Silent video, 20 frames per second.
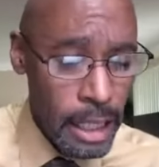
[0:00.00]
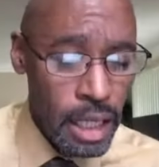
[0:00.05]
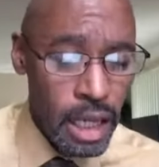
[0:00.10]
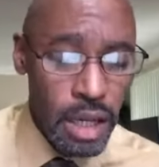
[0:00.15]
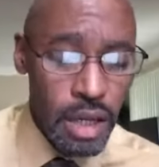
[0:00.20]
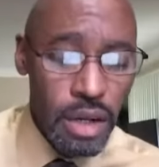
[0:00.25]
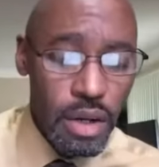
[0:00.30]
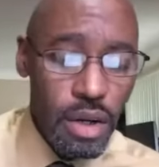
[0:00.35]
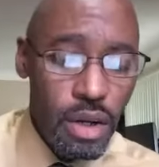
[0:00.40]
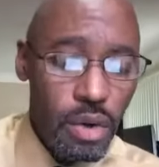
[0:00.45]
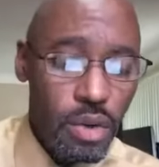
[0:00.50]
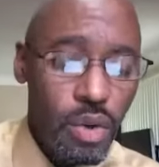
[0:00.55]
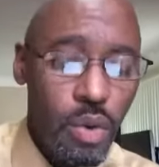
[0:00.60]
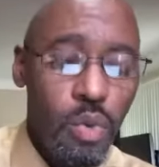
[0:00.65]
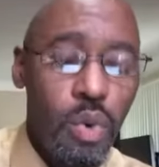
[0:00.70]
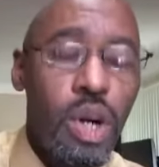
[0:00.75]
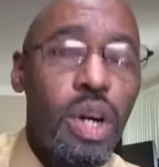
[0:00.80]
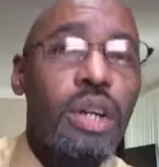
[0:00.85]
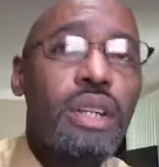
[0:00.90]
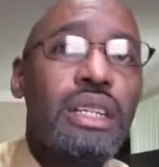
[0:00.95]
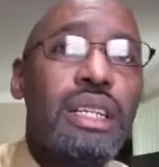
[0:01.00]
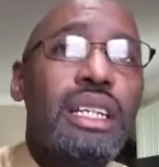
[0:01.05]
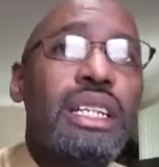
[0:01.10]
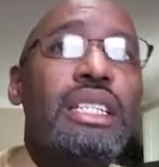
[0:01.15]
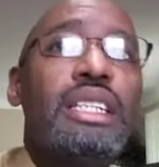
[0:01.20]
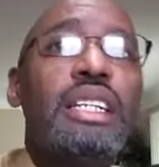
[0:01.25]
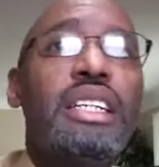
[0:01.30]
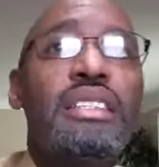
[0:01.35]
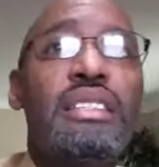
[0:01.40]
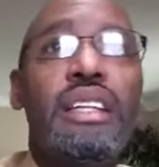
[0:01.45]
You know, the word
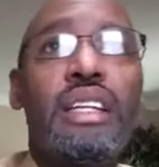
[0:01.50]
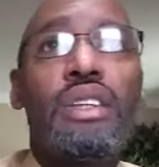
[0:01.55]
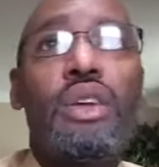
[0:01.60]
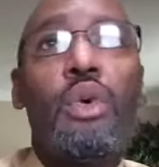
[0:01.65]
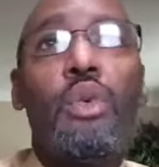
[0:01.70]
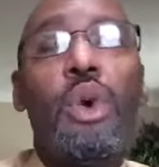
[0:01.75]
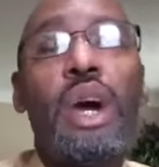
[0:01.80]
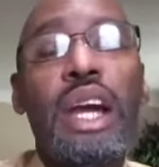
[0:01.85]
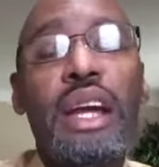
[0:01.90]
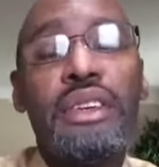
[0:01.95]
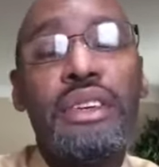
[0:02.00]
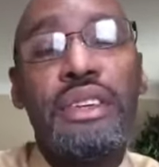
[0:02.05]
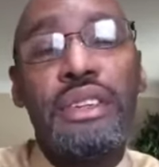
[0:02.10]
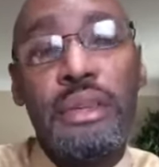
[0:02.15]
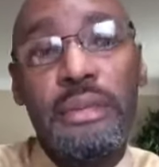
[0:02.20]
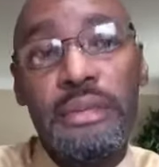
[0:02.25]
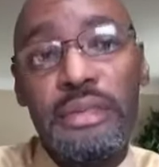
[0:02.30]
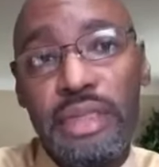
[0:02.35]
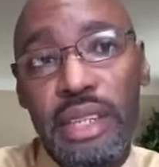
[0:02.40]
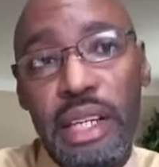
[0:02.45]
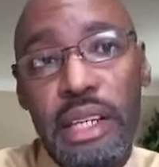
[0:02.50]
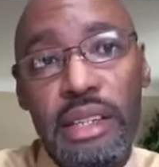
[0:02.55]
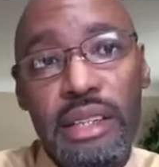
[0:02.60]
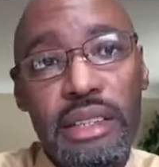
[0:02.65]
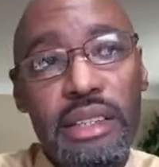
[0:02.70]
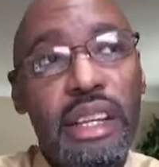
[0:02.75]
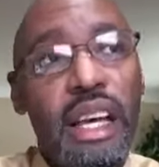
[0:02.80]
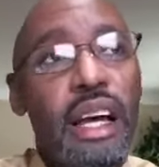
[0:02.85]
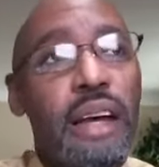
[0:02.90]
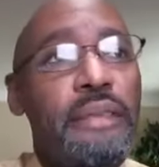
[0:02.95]
declares that the wages of sin is
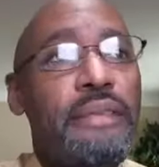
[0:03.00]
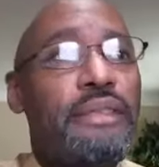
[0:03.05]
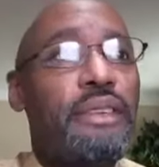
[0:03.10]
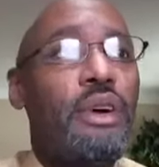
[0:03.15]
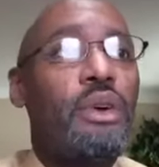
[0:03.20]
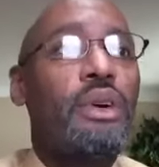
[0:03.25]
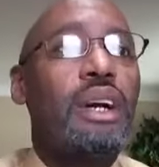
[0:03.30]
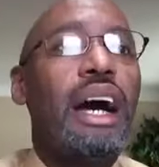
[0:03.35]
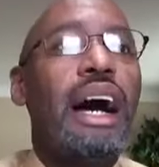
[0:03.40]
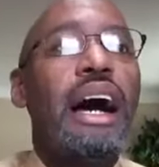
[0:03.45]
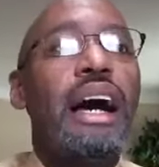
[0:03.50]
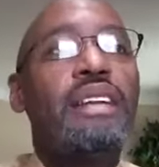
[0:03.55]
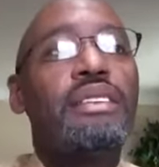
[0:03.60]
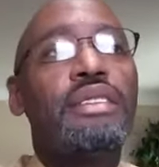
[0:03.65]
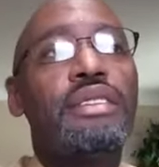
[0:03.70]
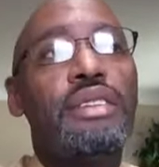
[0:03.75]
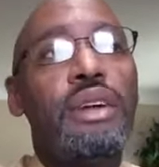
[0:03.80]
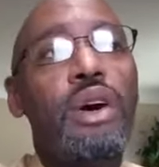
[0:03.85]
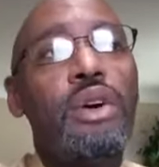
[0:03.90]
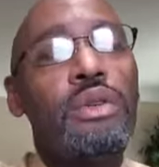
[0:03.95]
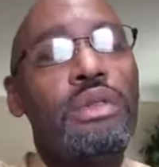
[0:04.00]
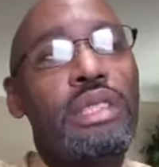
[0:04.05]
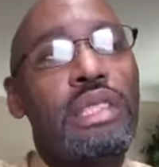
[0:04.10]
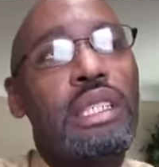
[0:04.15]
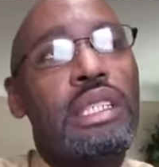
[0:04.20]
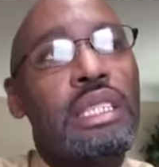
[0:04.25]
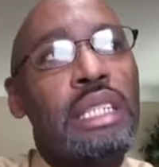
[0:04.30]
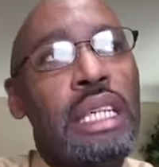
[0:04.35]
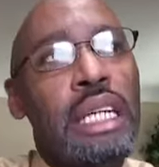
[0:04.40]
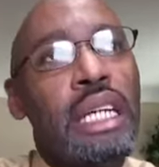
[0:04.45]
death. So God shows
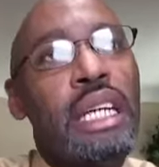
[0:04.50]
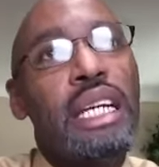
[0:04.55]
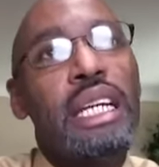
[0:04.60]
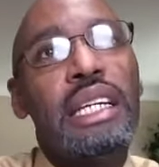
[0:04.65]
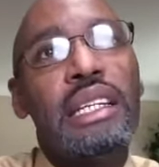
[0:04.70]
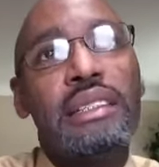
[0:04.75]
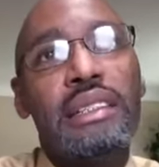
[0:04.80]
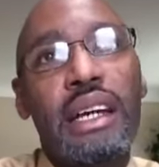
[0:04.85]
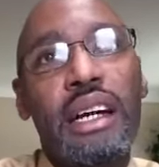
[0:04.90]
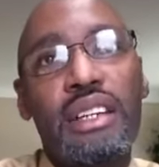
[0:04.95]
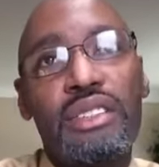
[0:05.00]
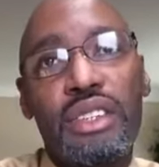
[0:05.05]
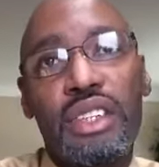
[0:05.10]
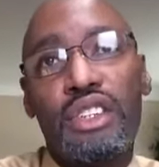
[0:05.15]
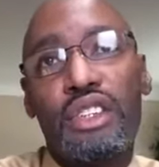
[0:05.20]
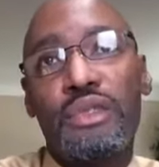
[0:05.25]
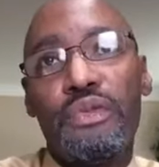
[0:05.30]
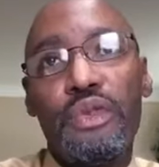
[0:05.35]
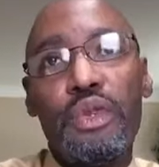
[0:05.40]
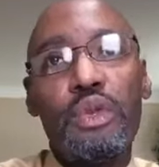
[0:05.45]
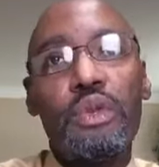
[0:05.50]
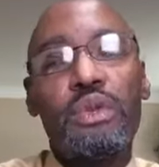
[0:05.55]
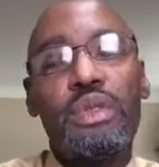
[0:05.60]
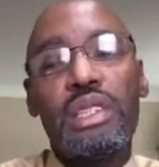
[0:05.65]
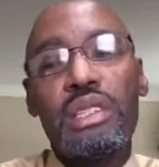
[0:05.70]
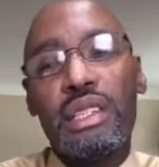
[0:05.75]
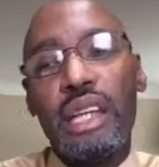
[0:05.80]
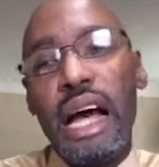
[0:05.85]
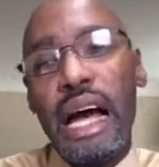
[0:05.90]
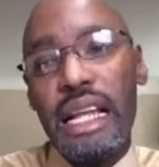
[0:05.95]
us, and He tells us, if you
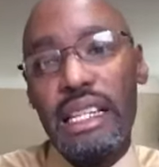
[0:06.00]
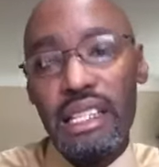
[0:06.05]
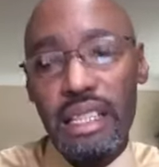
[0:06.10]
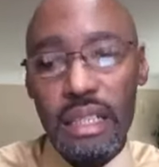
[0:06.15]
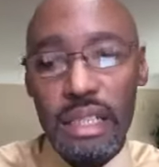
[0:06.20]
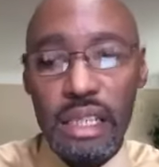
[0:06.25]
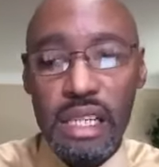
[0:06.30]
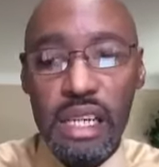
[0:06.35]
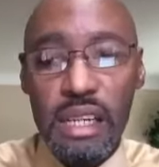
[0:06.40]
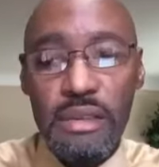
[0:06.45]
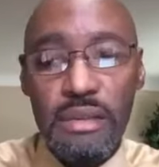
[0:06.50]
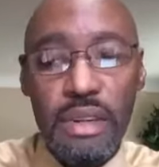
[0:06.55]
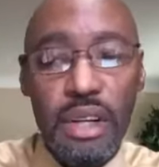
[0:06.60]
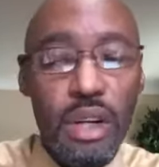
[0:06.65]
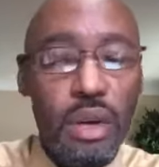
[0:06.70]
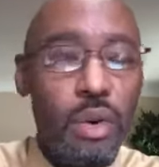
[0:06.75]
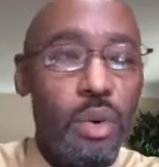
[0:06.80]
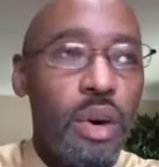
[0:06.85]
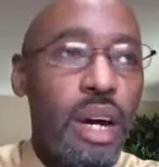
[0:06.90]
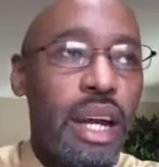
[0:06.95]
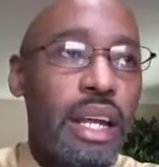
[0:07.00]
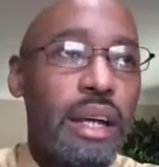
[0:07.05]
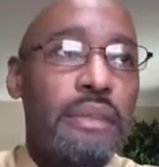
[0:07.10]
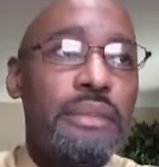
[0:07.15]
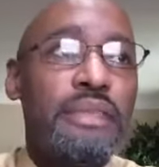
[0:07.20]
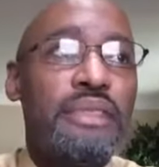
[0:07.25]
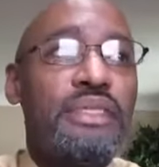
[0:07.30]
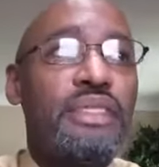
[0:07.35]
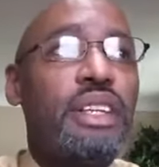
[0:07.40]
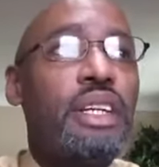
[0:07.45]
decide to live in the way of
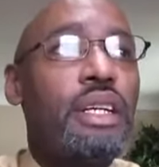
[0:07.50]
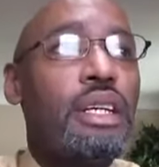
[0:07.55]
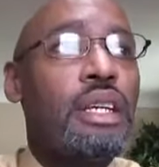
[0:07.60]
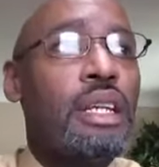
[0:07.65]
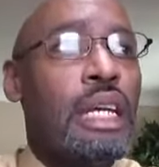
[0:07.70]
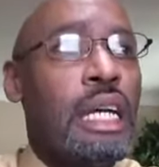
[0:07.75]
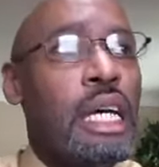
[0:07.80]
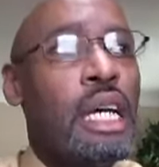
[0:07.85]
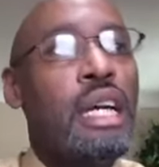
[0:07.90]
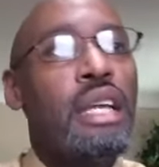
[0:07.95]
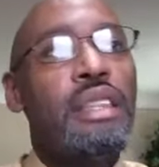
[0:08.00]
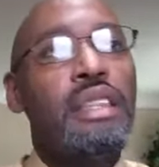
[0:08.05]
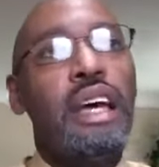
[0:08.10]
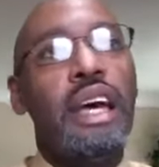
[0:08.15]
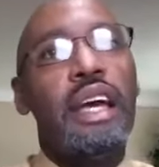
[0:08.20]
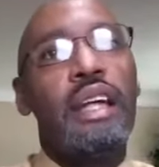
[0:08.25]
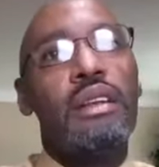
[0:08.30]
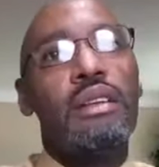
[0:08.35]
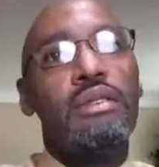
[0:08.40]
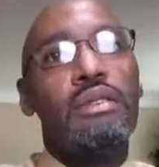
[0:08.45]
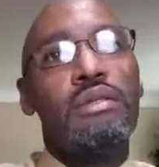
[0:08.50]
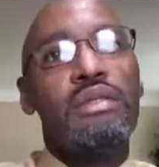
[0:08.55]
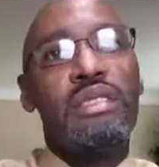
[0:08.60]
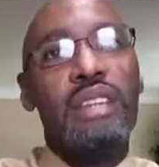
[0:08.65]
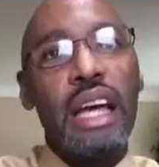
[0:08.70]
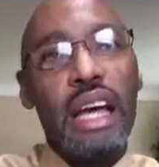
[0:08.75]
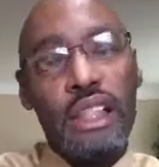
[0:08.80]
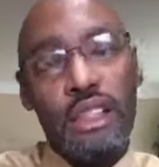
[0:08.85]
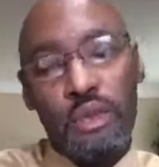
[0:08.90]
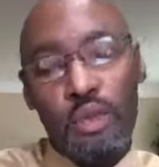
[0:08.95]
sin, that
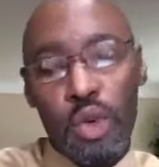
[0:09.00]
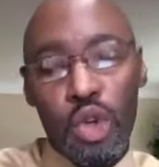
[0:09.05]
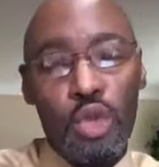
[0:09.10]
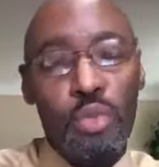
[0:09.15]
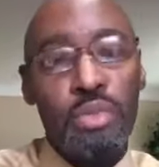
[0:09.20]
death will